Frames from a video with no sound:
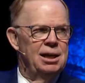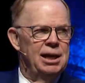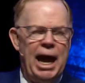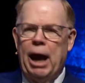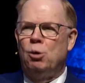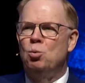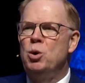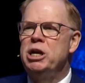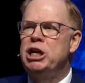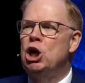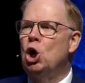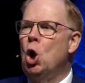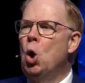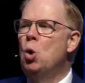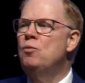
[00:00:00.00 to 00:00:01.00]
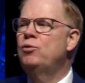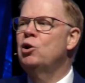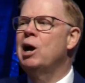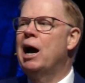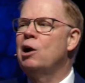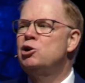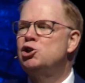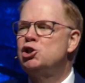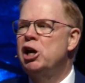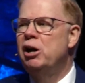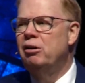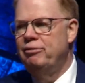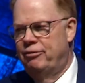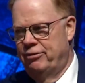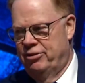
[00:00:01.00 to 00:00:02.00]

and we get over ourselves.